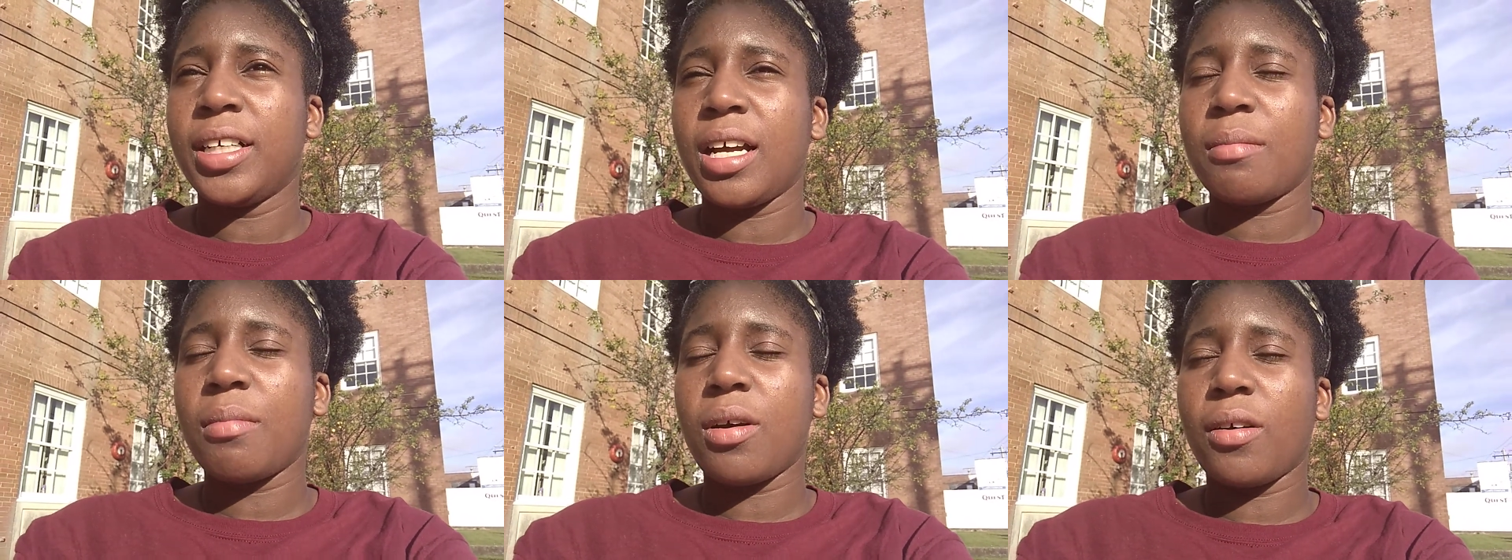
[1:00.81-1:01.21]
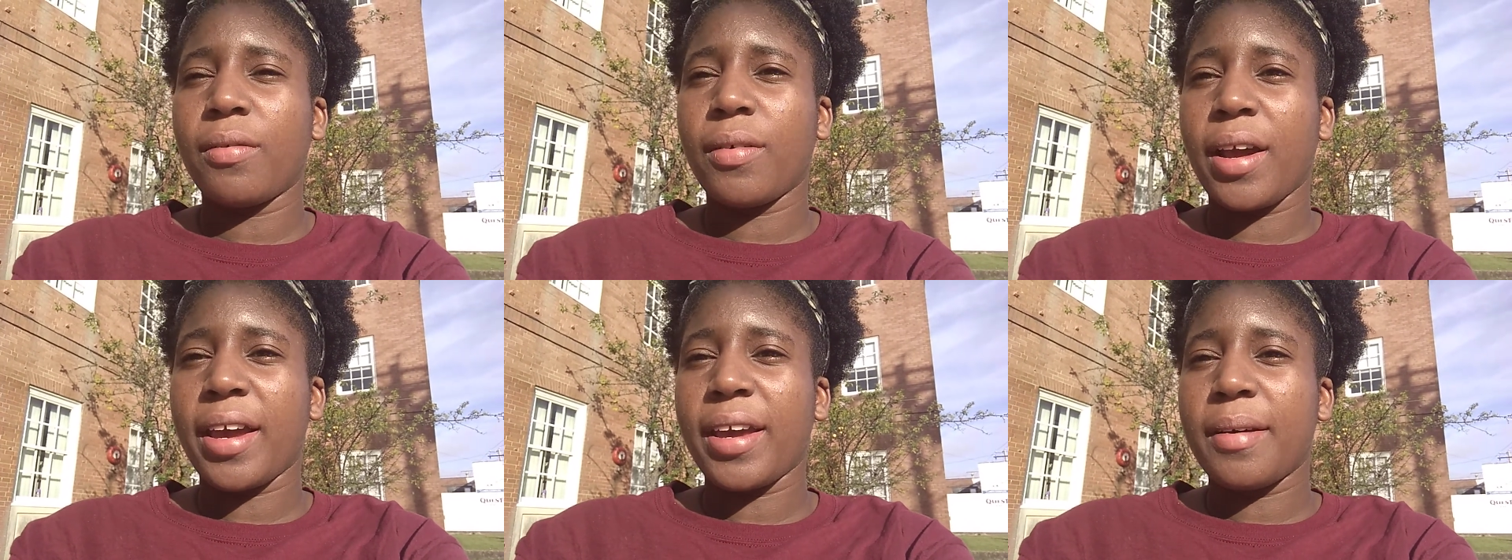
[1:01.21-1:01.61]
I'm all
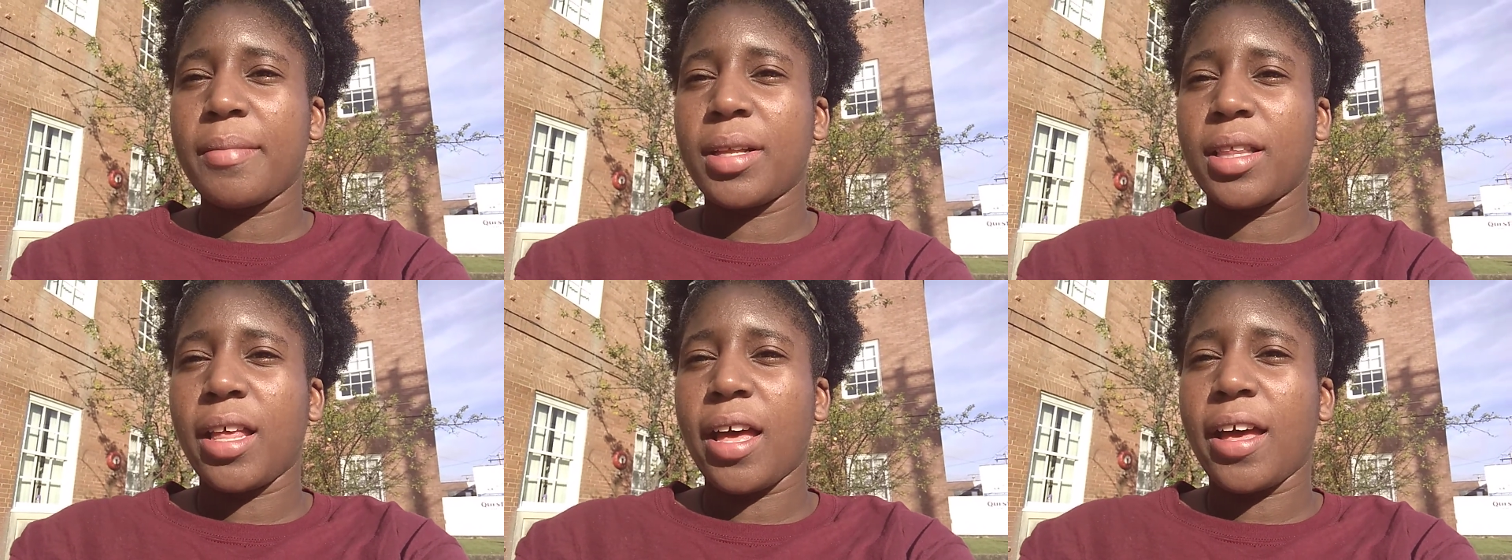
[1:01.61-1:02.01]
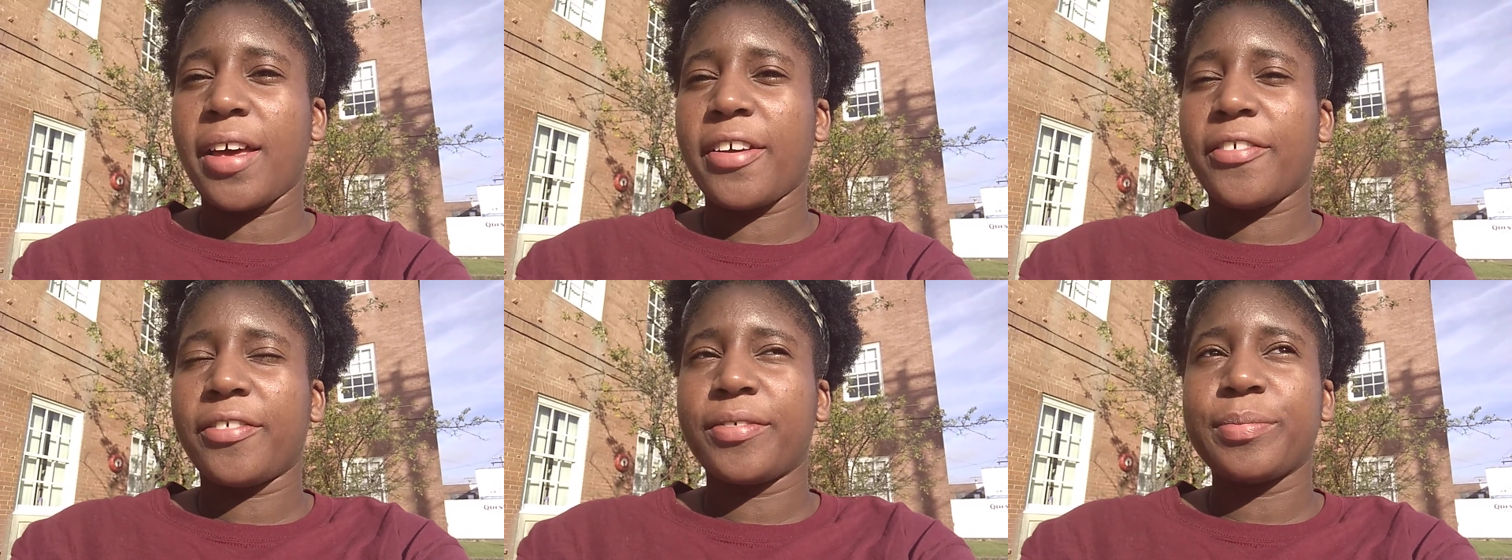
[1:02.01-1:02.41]
right. I'm
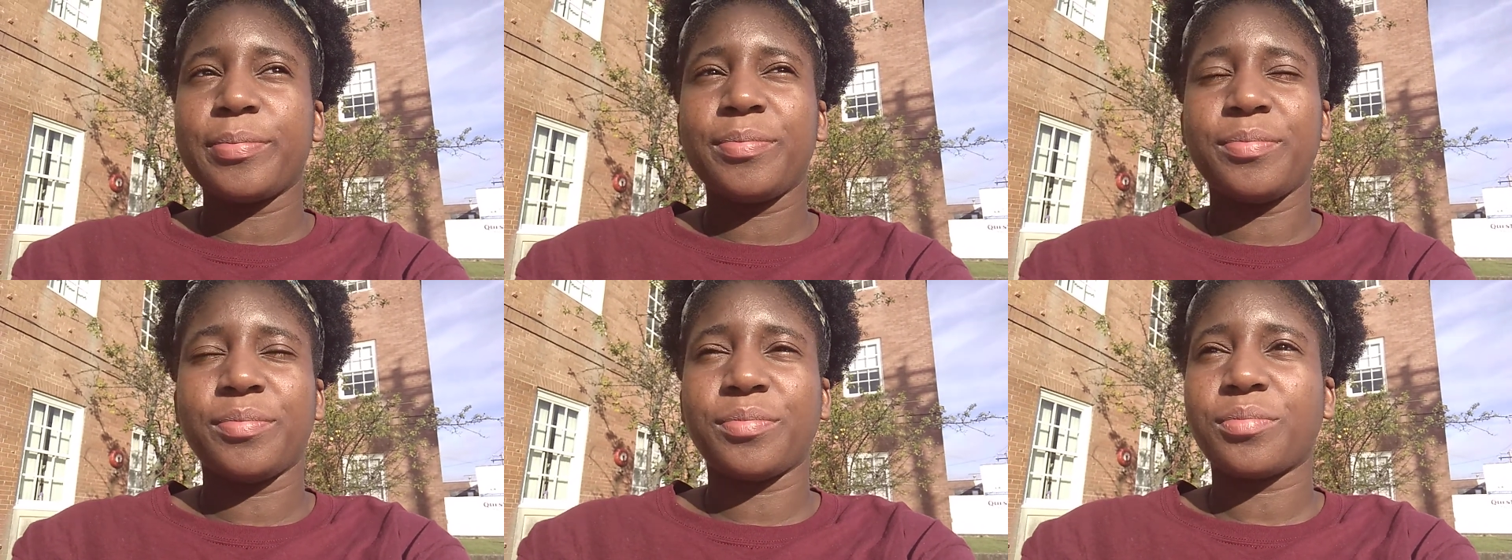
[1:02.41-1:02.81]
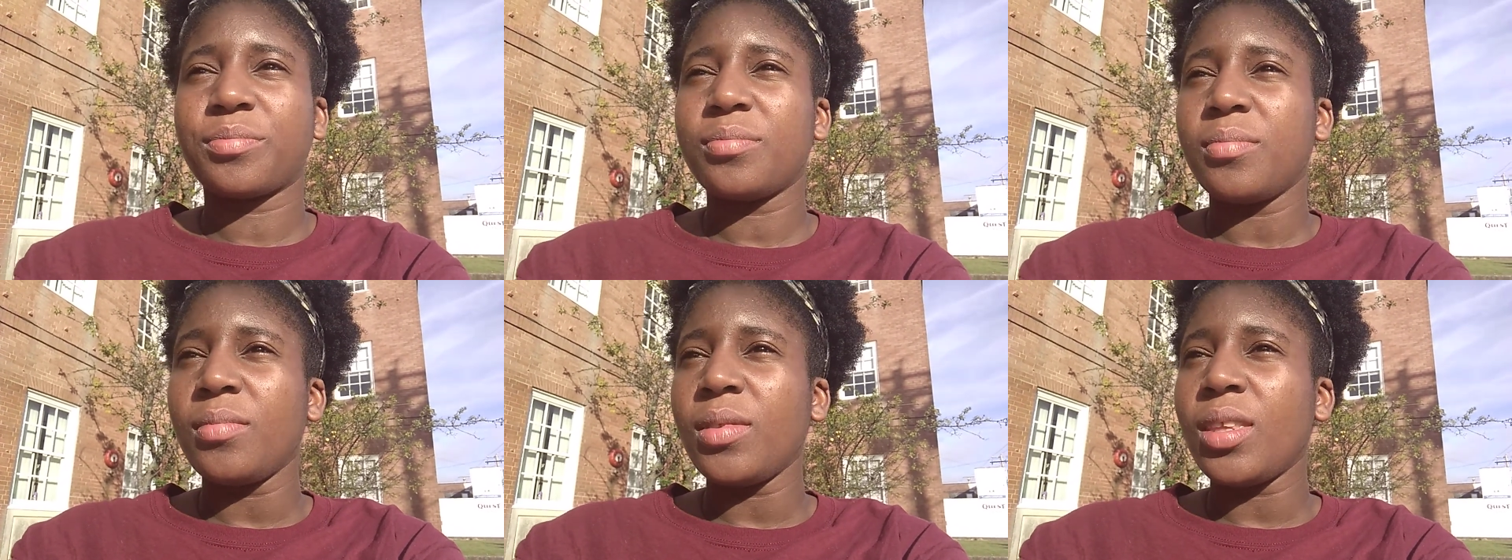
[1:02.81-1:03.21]
alive.
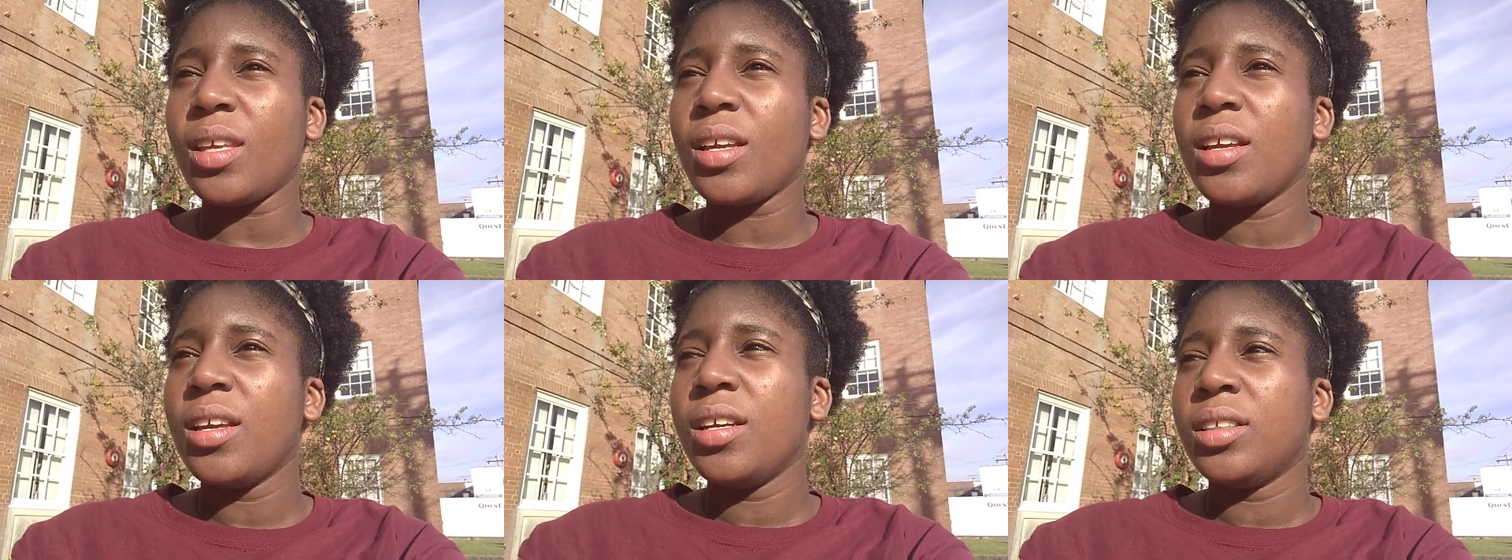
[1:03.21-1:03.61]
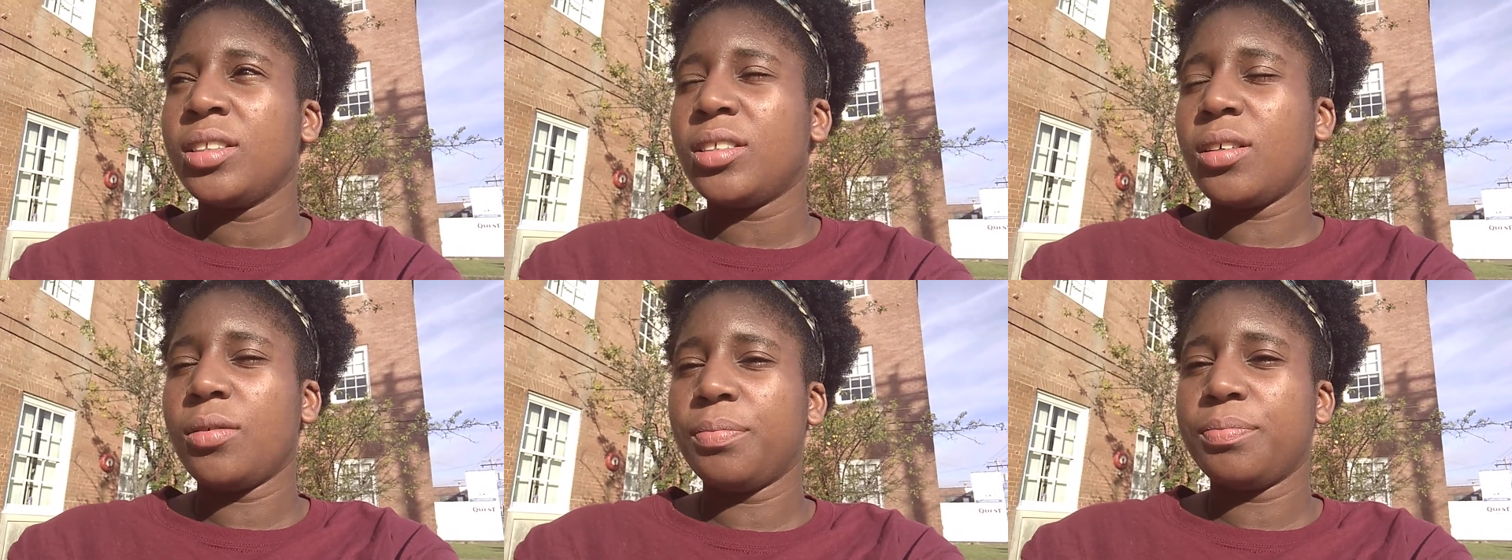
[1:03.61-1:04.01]

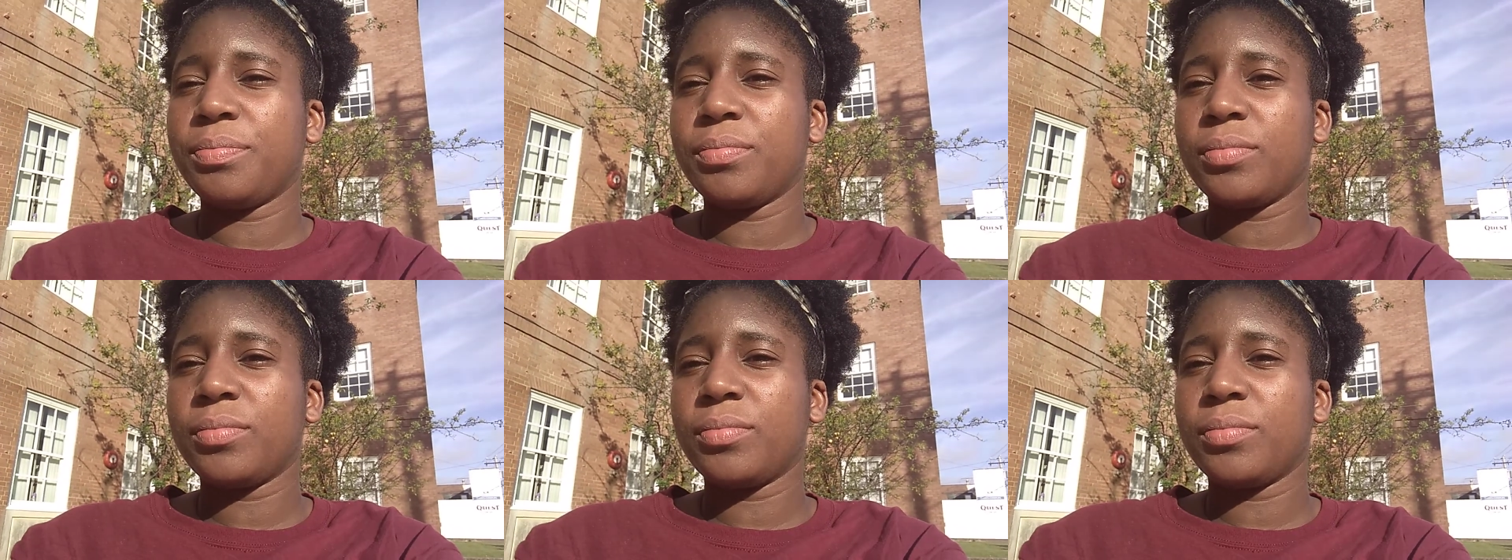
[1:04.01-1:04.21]
So